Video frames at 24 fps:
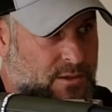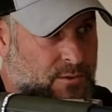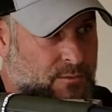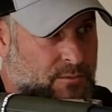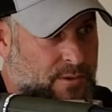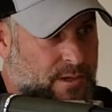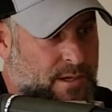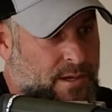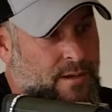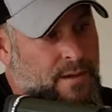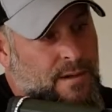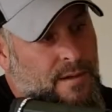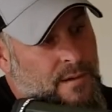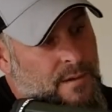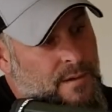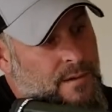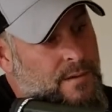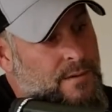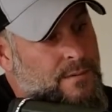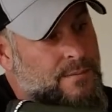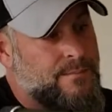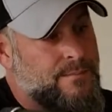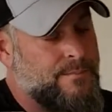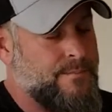to the rear,
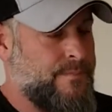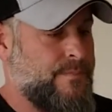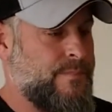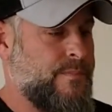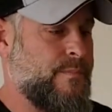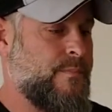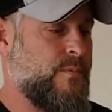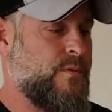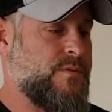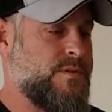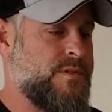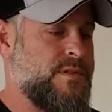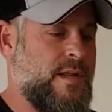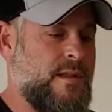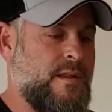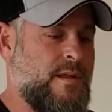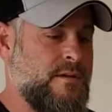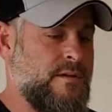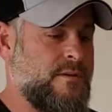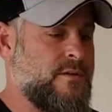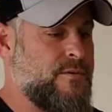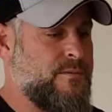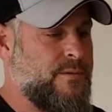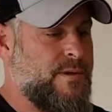bolt's not
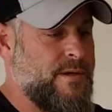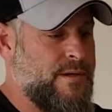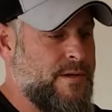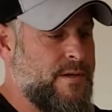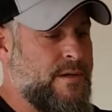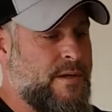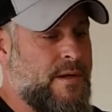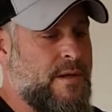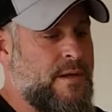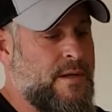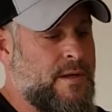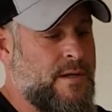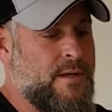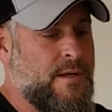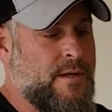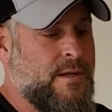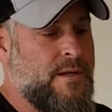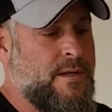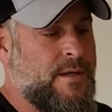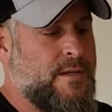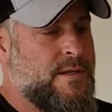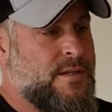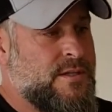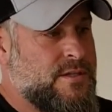locked to the rear.
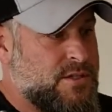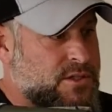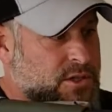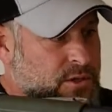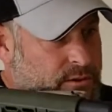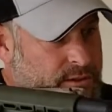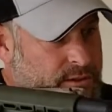As soon